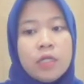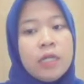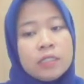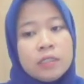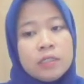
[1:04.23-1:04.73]

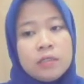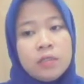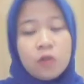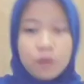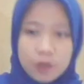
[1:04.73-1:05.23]
next
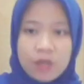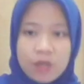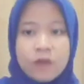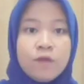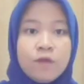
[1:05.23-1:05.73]
document, we have
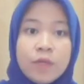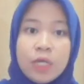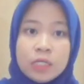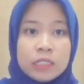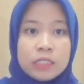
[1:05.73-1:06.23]
a
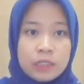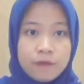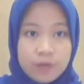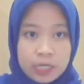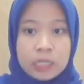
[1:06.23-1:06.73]
fumigation
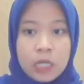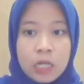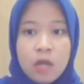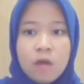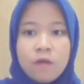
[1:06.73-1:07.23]
certificate.
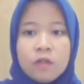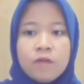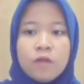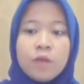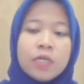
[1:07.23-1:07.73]
For the
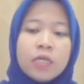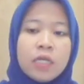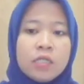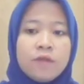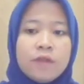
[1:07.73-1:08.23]

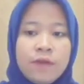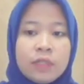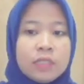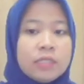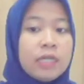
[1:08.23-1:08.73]
fumigation
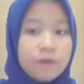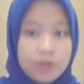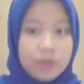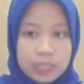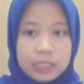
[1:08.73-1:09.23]

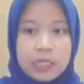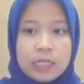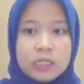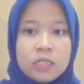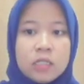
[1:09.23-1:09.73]
certificate, it is
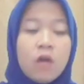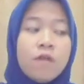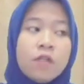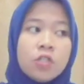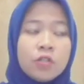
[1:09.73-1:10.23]
the
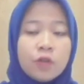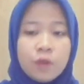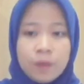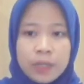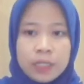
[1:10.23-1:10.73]
official
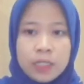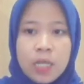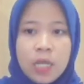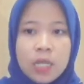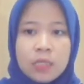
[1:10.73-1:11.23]
document
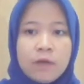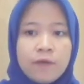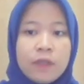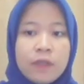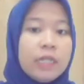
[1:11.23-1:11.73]
that
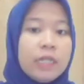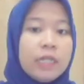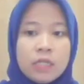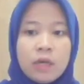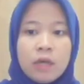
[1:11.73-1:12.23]
validates
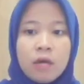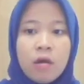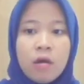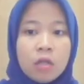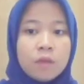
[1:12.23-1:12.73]
that
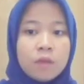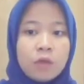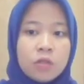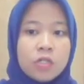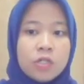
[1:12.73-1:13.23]
all box
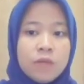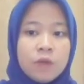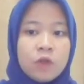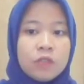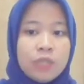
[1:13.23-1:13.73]
or ship
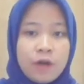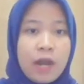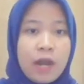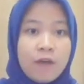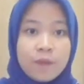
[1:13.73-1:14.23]
container
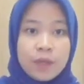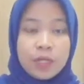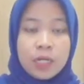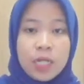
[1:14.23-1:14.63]
have been